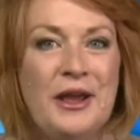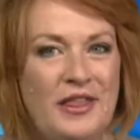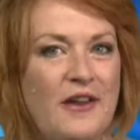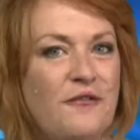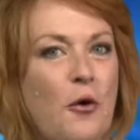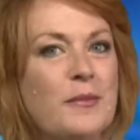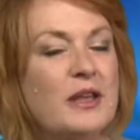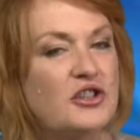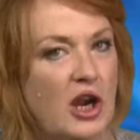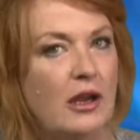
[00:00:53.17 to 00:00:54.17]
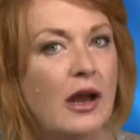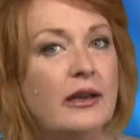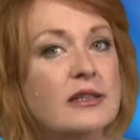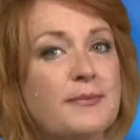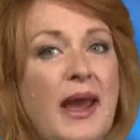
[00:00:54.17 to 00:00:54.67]
They formed the J.
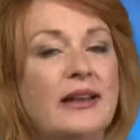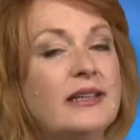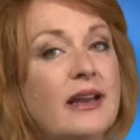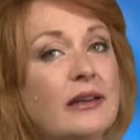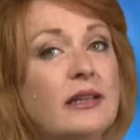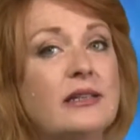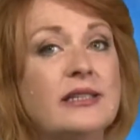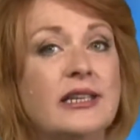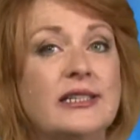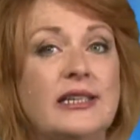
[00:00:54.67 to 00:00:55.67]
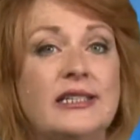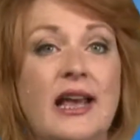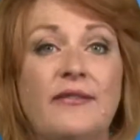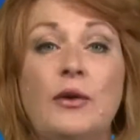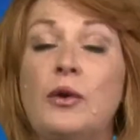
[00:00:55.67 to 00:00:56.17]
Geils Band in 1967